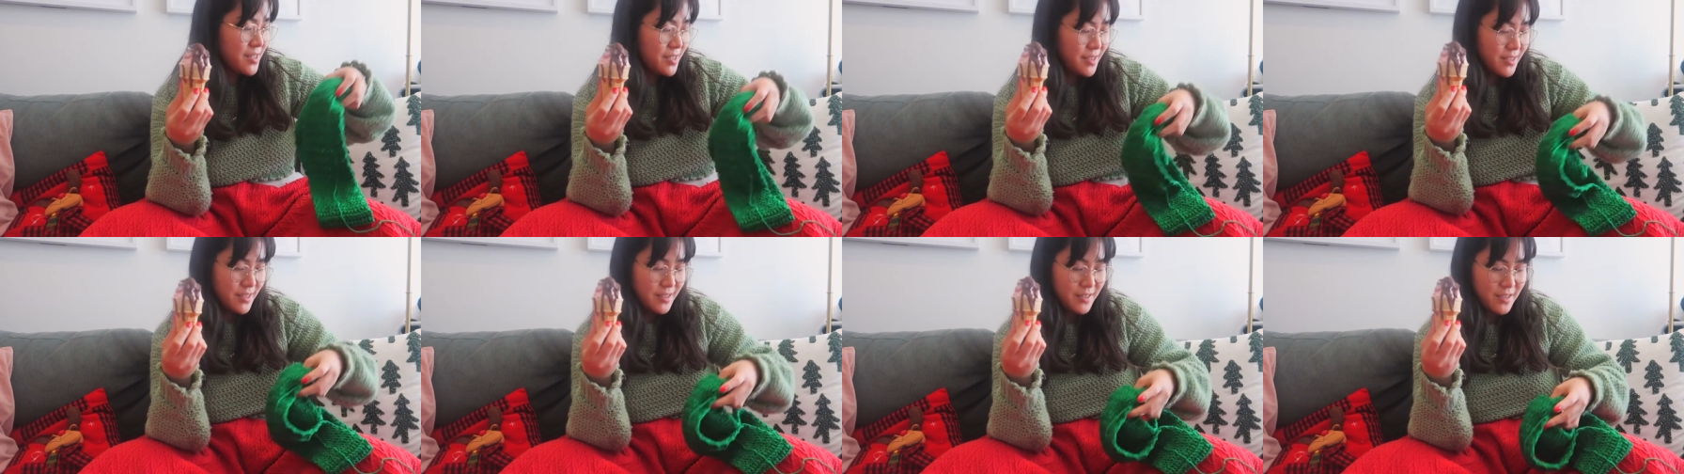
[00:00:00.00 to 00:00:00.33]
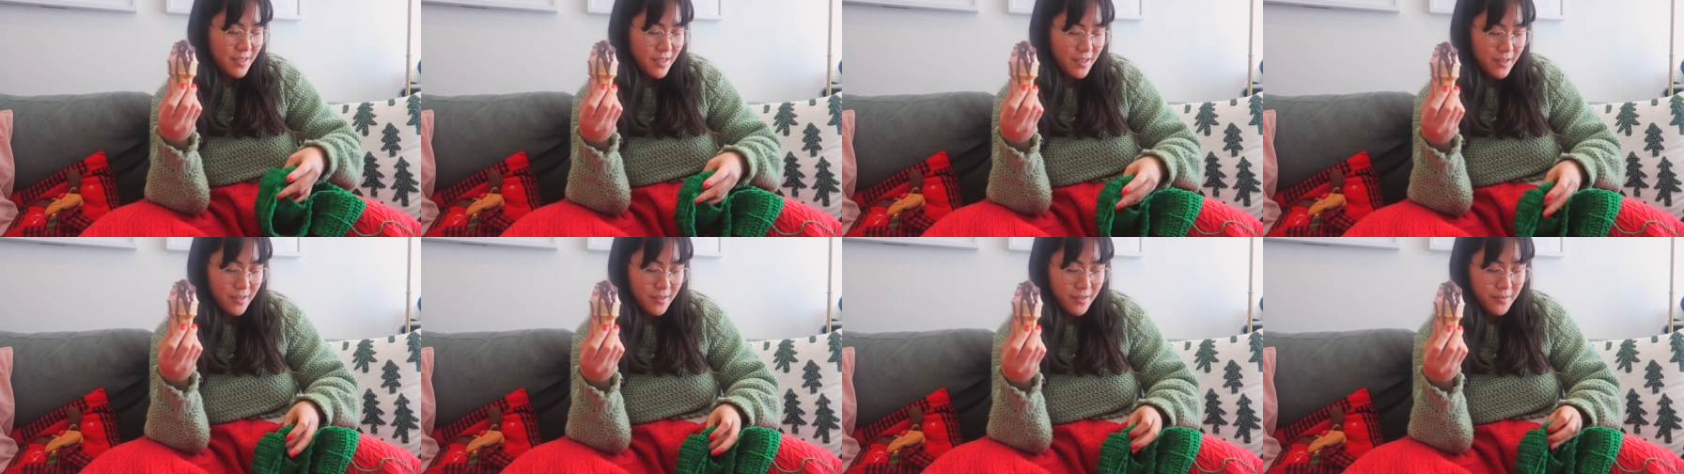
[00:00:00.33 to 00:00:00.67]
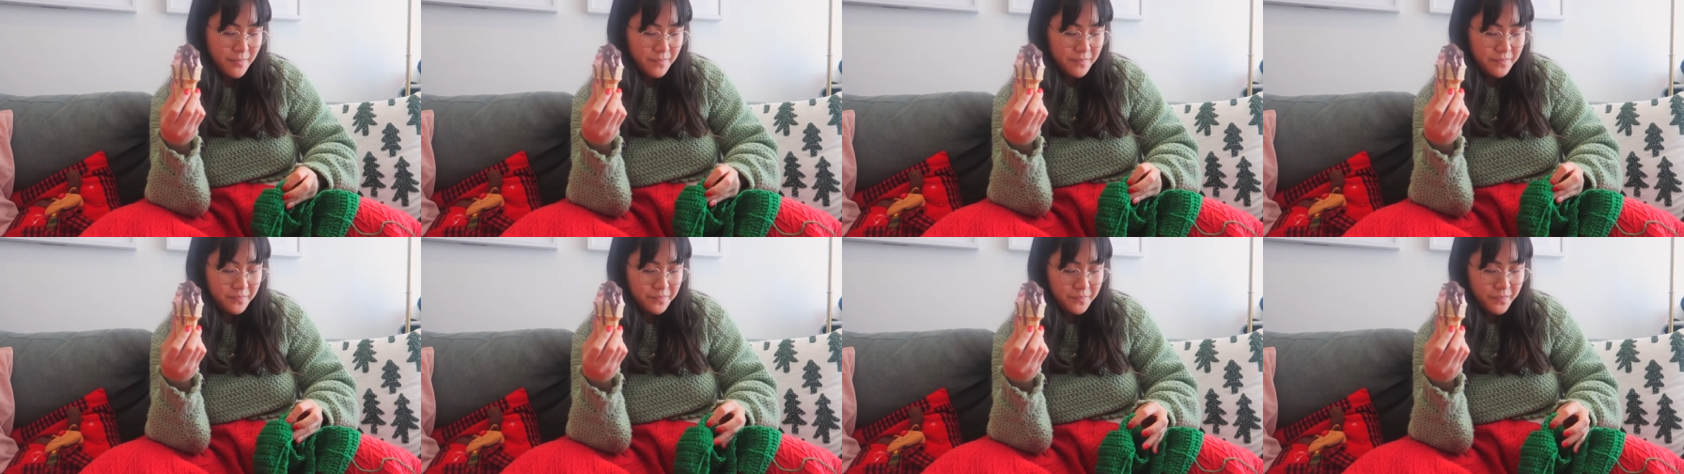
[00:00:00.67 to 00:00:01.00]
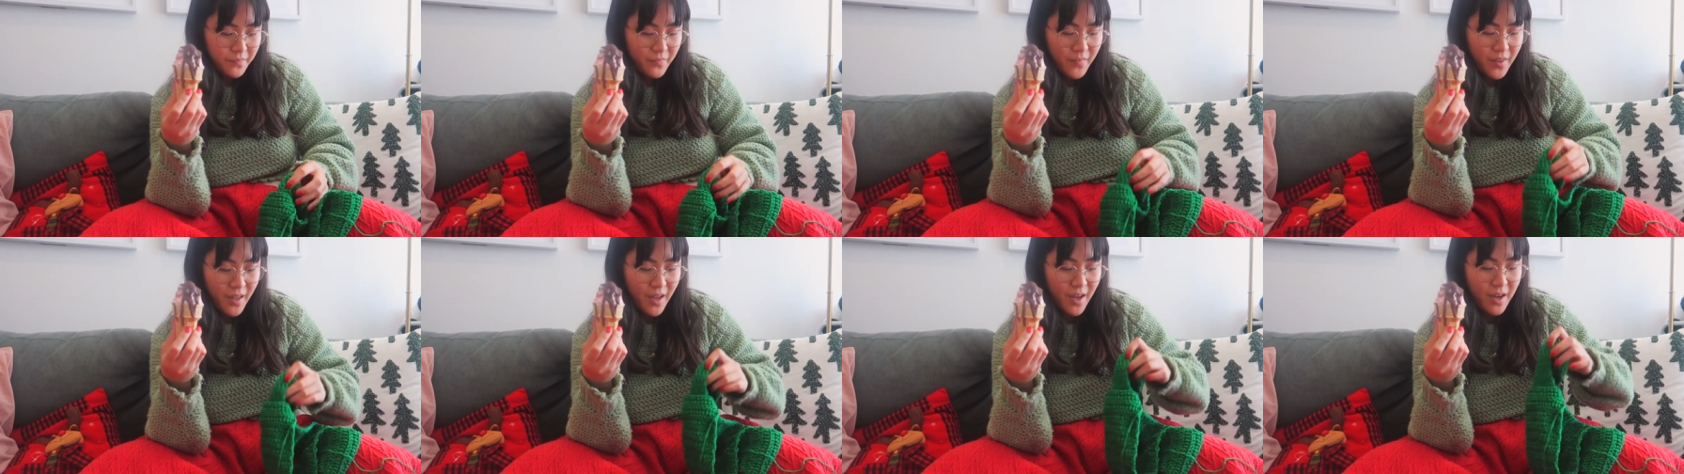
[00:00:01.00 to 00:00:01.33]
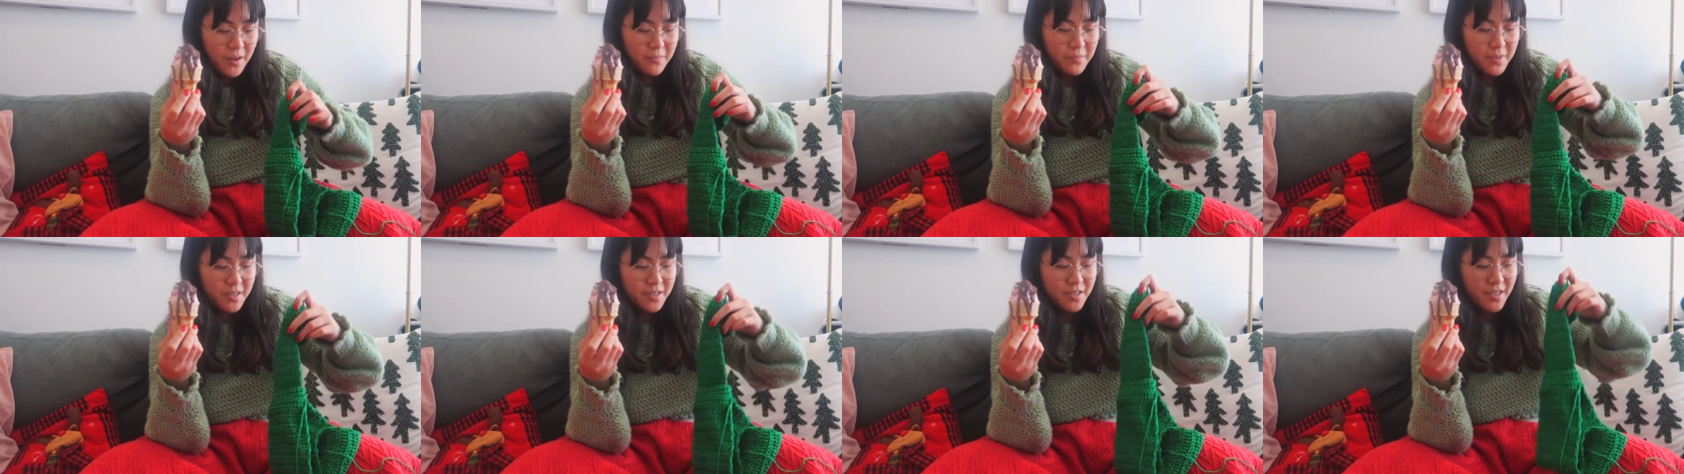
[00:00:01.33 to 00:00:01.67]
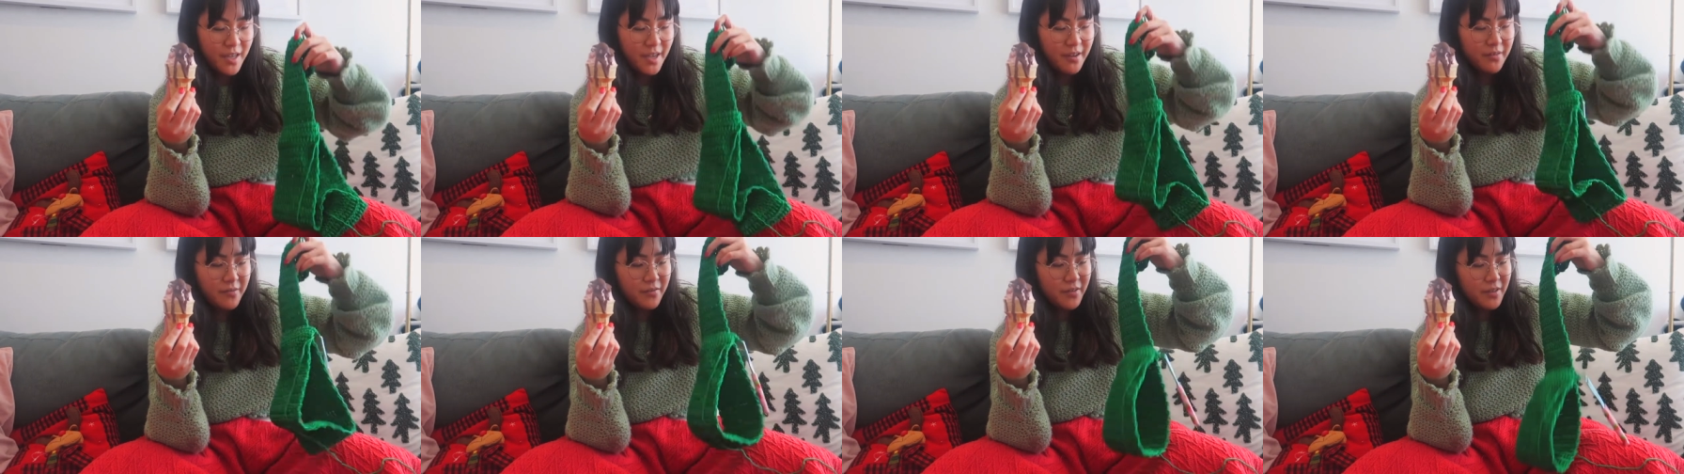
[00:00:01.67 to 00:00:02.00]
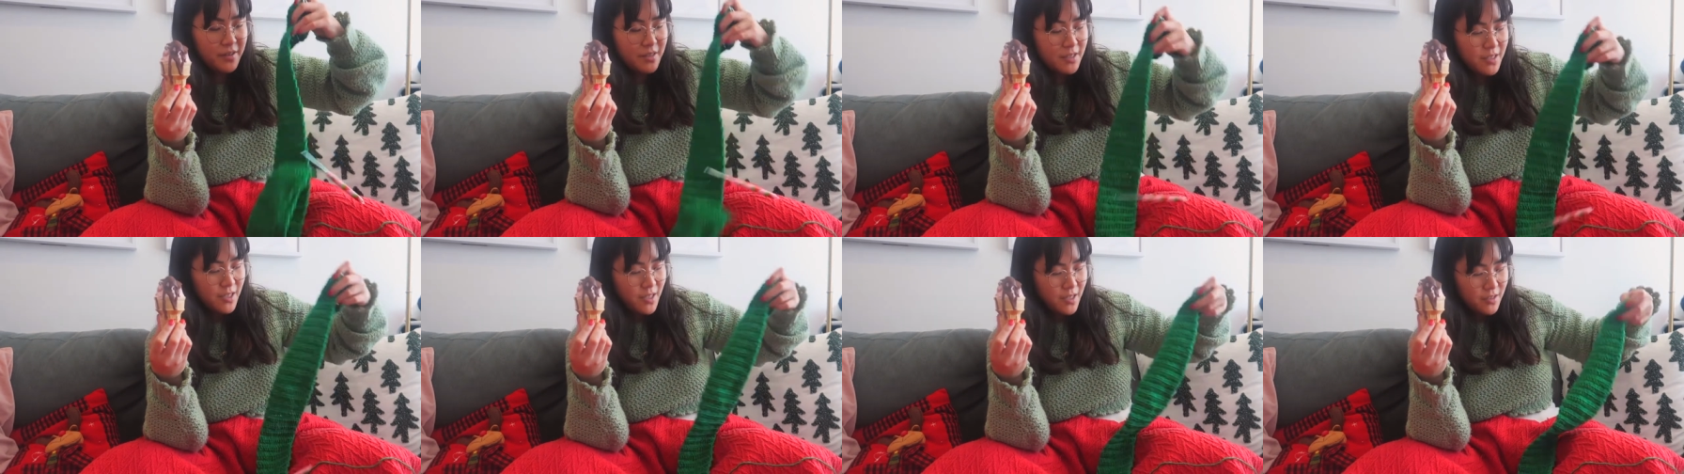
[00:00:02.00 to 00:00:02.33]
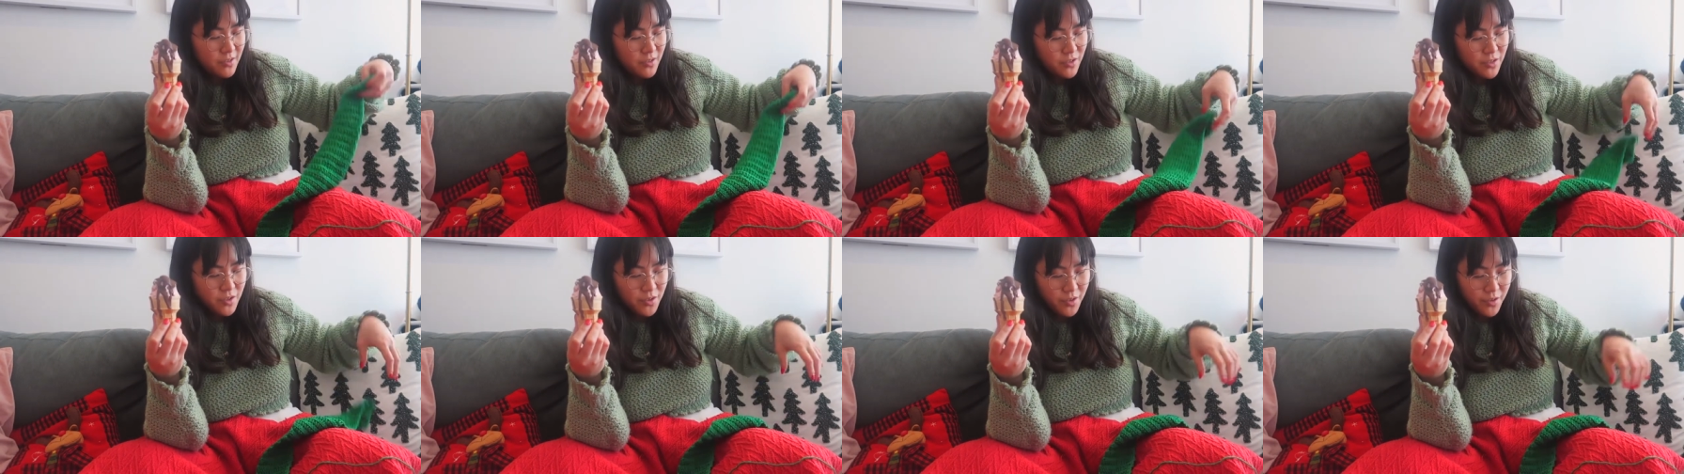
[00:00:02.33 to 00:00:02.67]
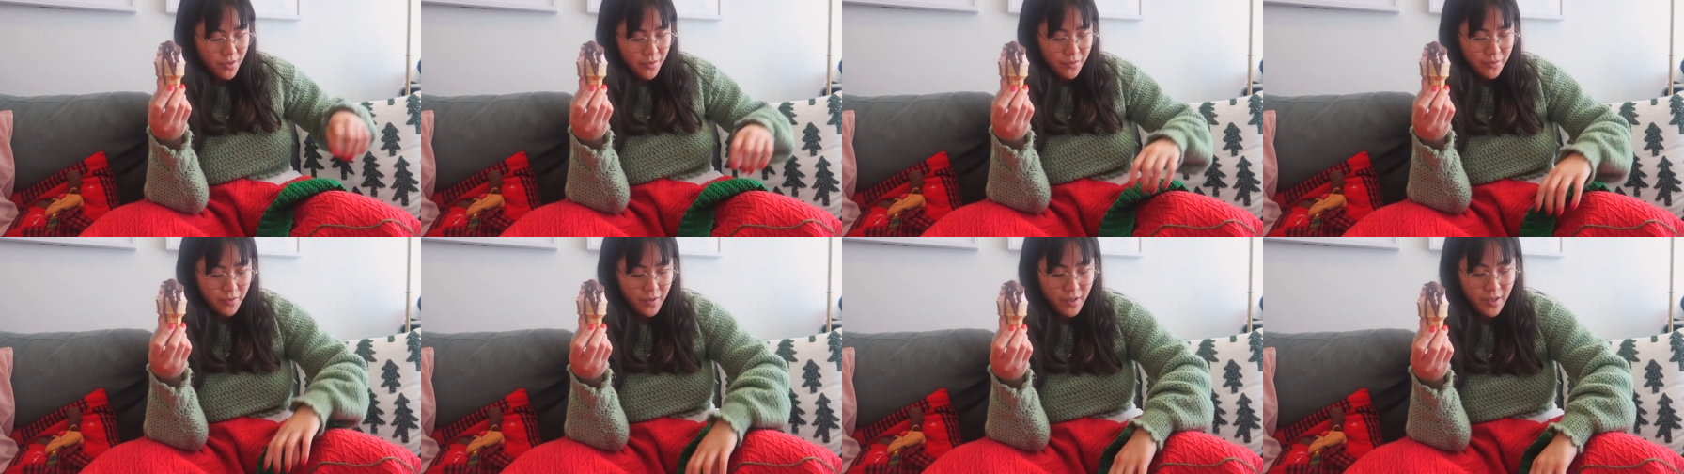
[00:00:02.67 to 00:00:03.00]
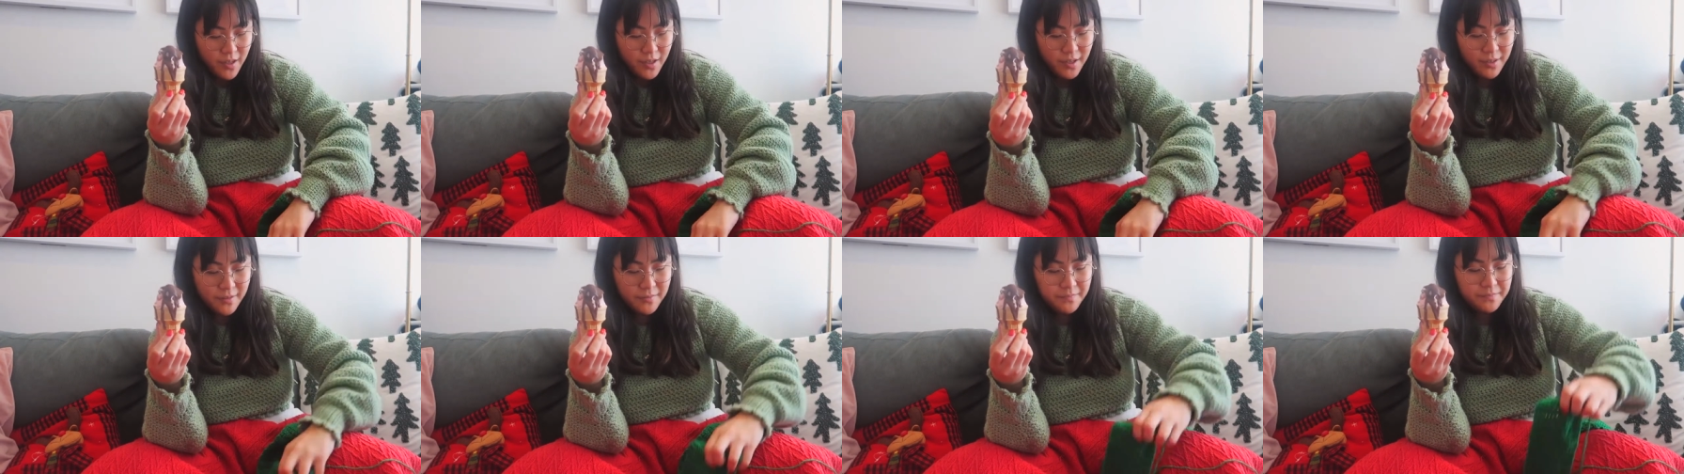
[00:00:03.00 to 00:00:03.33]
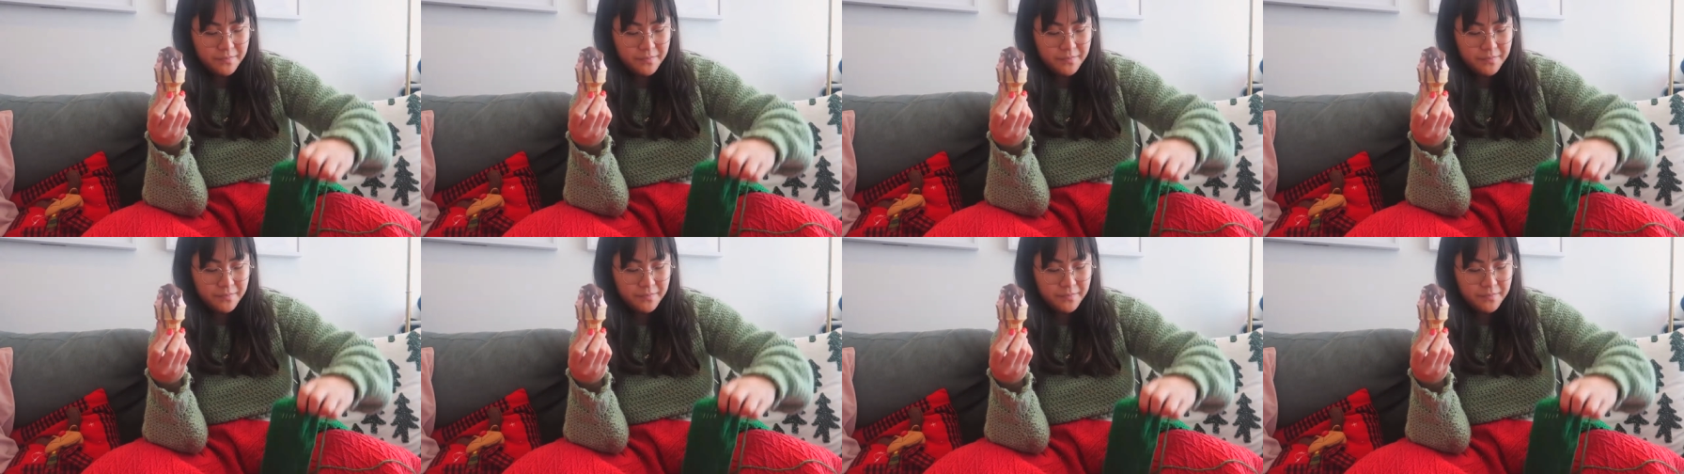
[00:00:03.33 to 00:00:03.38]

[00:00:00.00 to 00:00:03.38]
is how much I've done so far. I